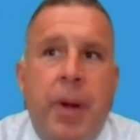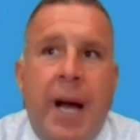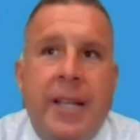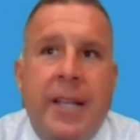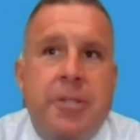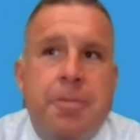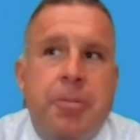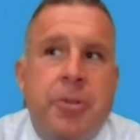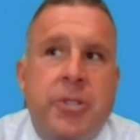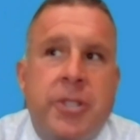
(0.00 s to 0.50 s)

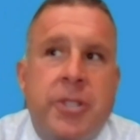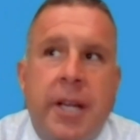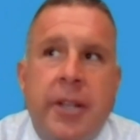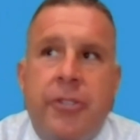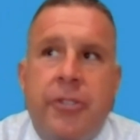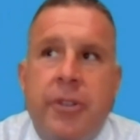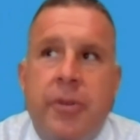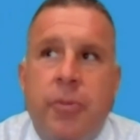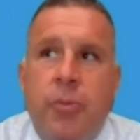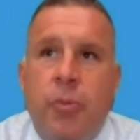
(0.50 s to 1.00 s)
Asset
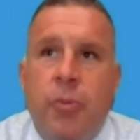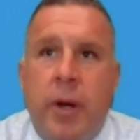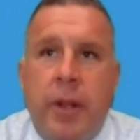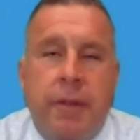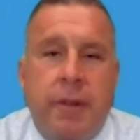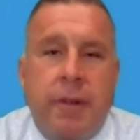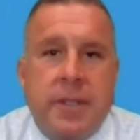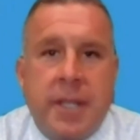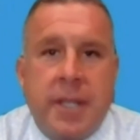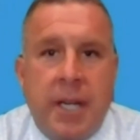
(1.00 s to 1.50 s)
protection,
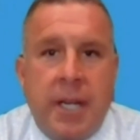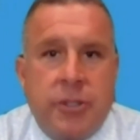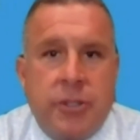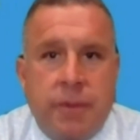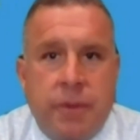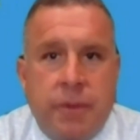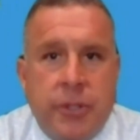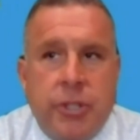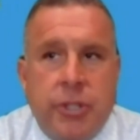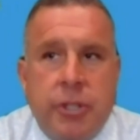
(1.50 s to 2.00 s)
whether it's
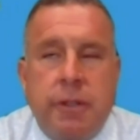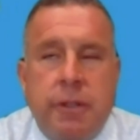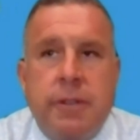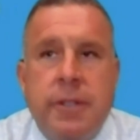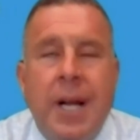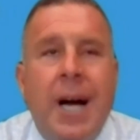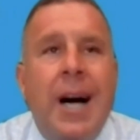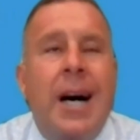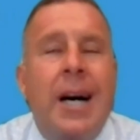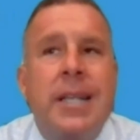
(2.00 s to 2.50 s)
controversial
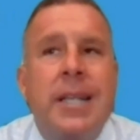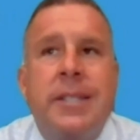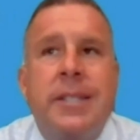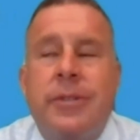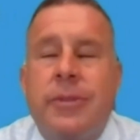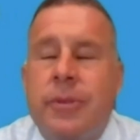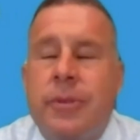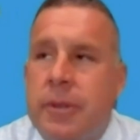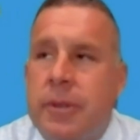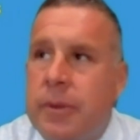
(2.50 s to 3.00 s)
or
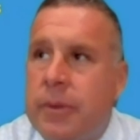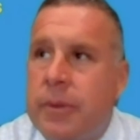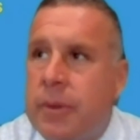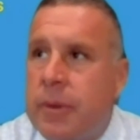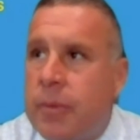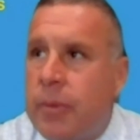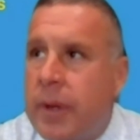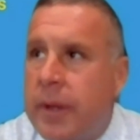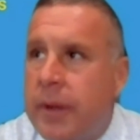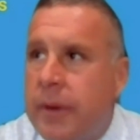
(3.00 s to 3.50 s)
not,
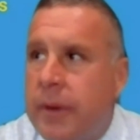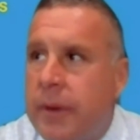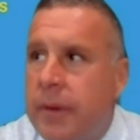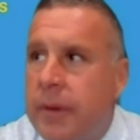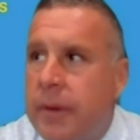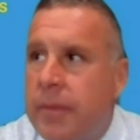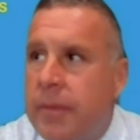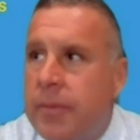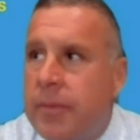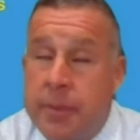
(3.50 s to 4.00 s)
or
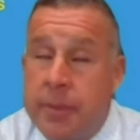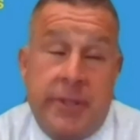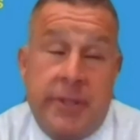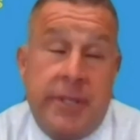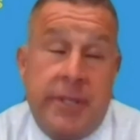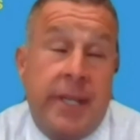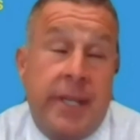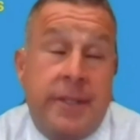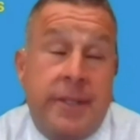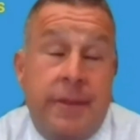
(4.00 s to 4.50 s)
whether some
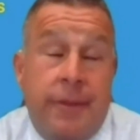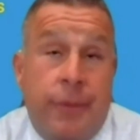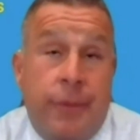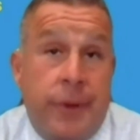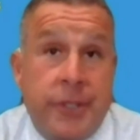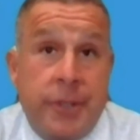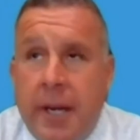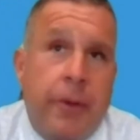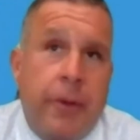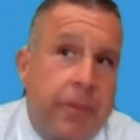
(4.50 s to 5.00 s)
say it's,
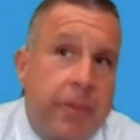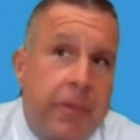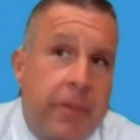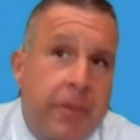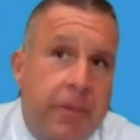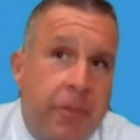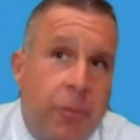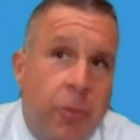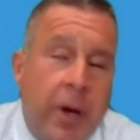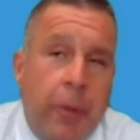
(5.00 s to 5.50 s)
although
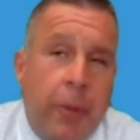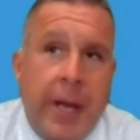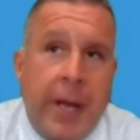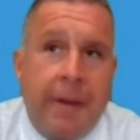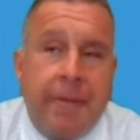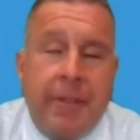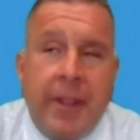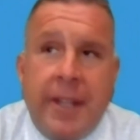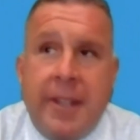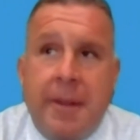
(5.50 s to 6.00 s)
while we
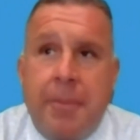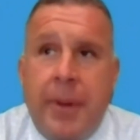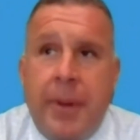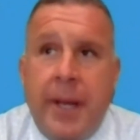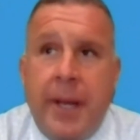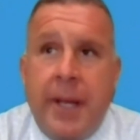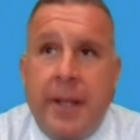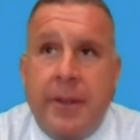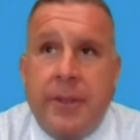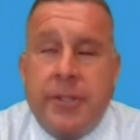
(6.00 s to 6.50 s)
have that
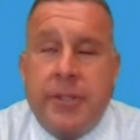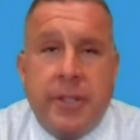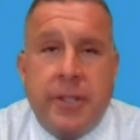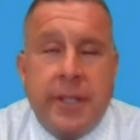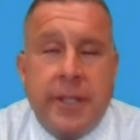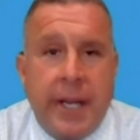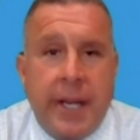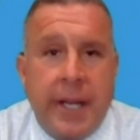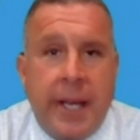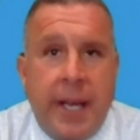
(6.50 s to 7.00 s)
debate, there's
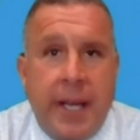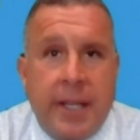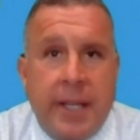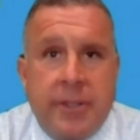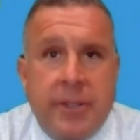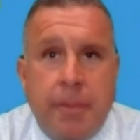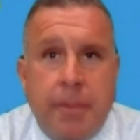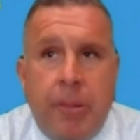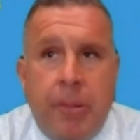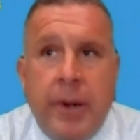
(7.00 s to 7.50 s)
still not a
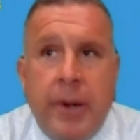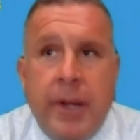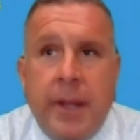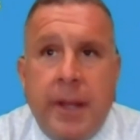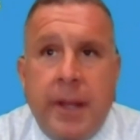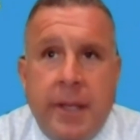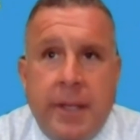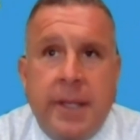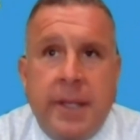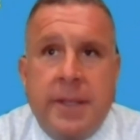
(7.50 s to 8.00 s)
case on
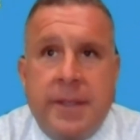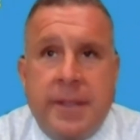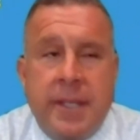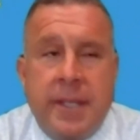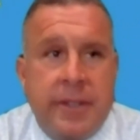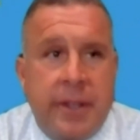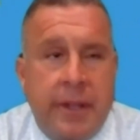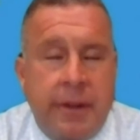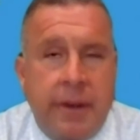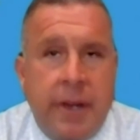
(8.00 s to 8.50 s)
point that
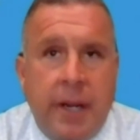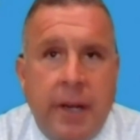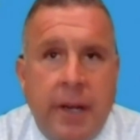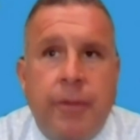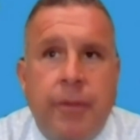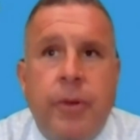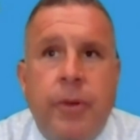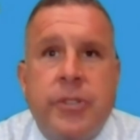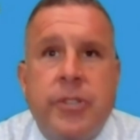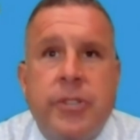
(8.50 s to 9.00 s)
says they're not
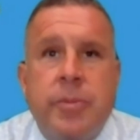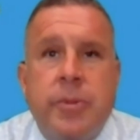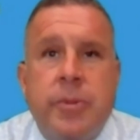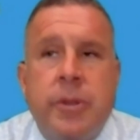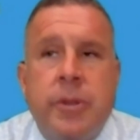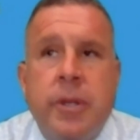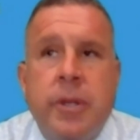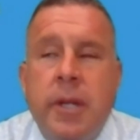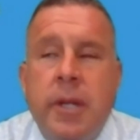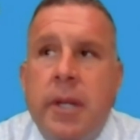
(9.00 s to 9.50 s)

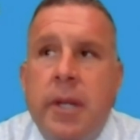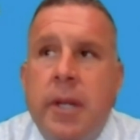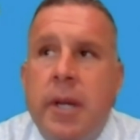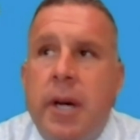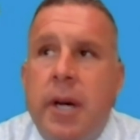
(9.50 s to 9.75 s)
enforceable.